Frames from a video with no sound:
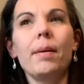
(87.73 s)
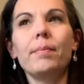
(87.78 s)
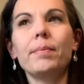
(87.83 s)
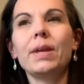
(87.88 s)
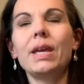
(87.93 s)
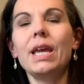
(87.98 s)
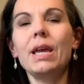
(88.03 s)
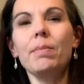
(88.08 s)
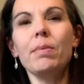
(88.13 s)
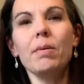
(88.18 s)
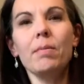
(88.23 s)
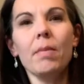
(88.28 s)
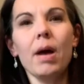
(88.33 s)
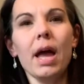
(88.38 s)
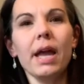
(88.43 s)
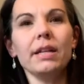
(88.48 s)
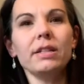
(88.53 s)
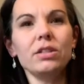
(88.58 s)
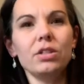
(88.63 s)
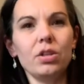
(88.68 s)
Keep in
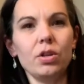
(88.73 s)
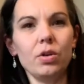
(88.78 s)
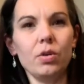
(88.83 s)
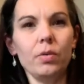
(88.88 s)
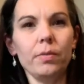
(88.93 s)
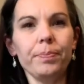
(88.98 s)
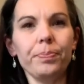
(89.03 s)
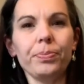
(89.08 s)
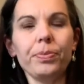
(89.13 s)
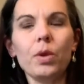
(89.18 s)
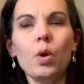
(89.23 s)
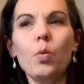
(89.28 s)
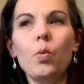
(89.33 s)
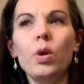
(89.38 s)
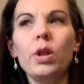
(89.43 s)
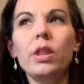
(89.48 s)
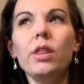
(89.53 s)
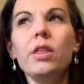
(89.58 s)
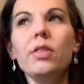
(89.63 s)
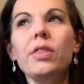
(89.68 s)
mind too, one
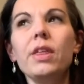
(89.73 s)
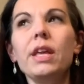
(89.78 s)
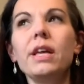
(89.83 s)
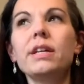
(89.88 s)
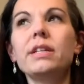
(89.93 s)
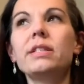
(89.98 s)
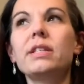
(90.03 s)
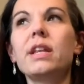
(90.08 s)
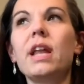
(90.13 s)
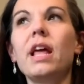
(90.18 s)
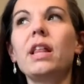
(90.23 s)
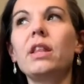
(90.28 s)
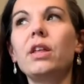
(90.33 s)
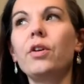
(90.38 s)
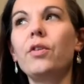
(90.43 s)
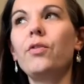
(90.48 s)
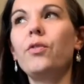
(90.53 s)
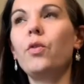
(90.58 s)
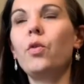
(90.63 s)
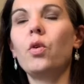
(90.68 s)
of the things that I look
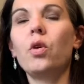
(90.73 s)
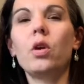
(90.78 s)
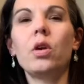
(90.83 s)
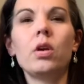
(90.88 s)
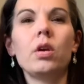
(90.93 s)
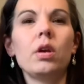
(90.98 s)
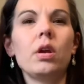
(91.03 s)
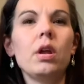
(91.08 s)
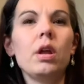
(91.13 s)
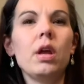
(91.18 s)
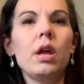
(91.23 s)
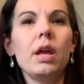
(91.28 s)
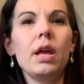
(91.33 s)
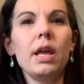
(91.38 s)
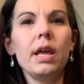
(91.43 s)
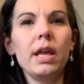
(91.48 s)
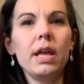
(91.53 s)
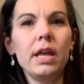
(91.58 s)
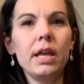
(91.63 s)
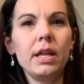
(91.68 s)
for
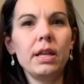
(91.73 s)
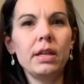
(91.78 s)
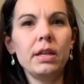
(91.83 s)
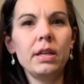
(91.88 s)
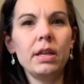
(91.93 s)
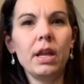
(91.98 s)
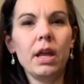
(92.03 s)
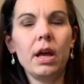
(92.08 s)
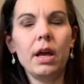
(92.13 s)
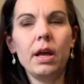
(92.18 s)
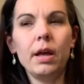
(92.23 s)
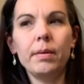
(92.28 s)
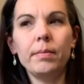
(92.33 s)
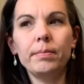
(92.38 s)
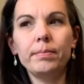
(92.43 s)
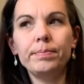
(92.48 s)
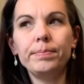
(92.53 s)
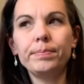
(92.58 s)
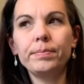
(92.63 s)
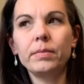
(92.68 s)
in
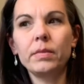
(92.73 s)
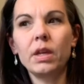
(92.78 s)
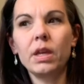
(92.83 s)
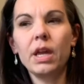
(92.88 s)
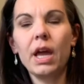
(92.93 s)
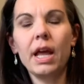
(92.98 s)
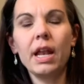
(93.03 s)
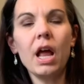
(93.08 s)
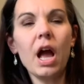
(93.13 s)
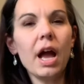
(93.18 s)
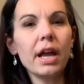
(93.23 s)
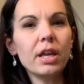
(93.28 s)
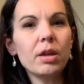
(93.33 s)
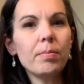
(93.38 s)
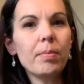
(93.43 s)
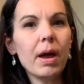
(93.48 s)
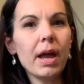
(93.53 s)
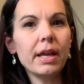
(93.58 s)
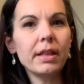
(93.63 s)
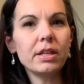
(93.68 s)
kind of
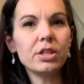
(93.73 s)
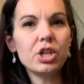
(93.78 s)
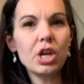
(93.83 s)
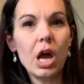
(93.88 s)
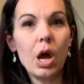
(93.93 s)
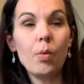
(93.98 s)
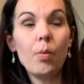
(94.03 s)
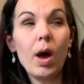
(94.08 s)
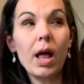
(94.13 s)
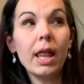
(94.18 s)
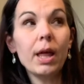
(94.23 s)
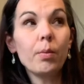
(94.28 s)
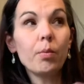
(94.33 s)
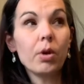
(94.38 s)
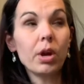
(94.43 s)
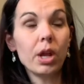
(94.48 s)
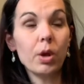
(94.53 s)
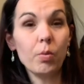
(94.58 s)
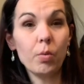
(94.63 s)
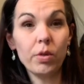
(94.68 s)
occupying the child while I'm
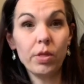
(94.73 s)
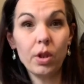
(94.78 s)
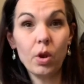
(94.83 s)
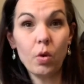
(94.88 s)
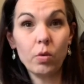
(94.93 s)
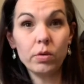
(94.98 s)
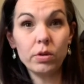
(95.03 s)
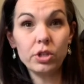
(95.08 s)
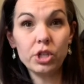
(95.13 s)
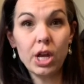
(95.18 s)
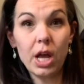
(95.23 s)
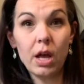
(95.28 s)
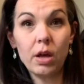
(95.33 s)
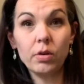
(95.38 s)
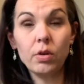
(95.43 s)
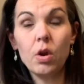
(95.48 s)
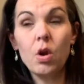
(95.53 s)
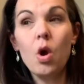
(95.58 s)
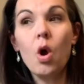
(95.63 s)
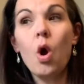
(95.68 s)
working with an older child,
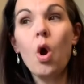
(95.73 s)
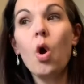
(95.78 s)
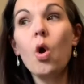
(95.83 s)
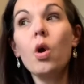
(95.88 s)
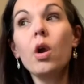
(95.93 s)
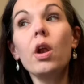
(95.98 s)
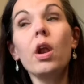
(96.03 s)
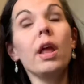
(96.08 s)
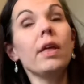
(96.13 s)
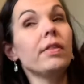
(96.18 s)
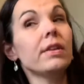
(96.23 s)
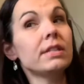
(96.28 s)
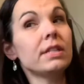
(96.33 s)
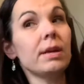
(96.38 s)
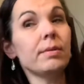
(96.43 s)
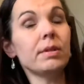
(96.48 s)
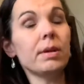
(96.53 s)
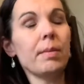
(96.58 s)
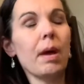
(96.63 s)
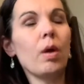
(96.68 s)
or at the same
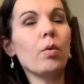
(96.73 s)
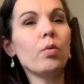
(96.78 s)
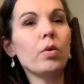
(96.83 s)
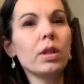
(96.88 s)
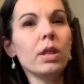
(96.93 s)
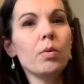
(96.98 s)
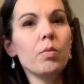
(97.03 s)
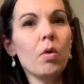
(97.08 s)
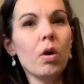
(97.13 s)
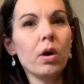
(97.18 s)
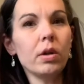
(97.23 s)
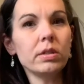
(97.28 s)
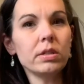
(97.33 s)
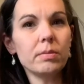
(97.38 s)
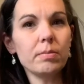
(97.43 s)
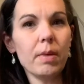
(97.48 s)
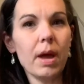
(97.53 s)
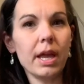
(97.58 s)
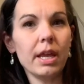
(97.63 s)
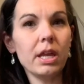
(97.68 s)
time, I really want
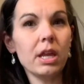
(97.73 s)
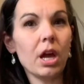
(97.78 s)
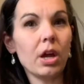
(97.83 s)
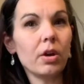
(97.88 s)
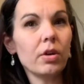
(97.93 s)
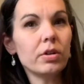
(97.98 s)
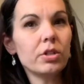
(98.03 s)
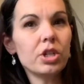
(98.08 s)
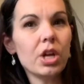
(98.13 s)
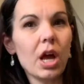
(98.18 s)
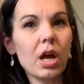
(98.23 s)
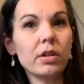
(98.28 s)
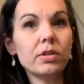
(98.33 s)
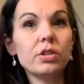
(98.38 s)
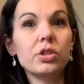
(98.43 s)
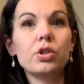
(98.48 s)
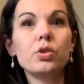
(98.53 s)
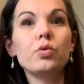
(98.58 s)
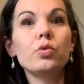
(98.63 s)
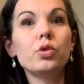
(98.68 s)
my younger child
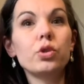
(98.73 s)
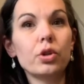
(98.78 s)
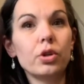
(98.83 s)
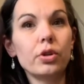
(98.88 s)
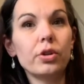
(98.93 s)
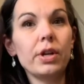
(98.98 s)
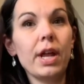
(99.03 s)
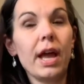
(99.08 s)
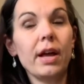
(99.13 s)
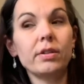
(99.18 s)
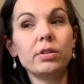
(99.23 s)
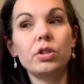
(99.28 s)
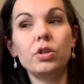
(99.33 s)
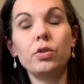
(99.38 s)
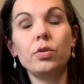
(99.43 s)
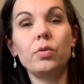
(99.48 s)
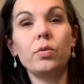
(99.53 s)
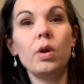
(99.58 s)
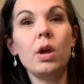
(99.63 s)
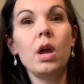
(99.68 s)
to learn how
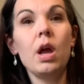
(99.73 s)
to